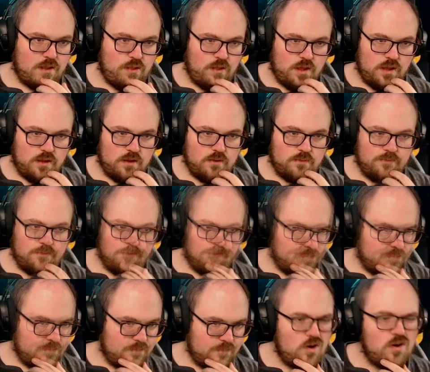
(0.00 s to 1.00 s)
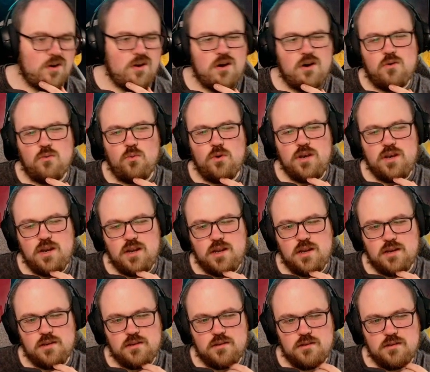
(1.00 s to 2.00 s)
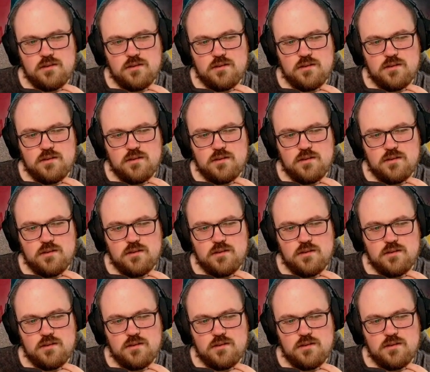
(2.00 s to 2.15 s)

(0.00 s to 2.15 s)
I think. Or no, wouldn't it?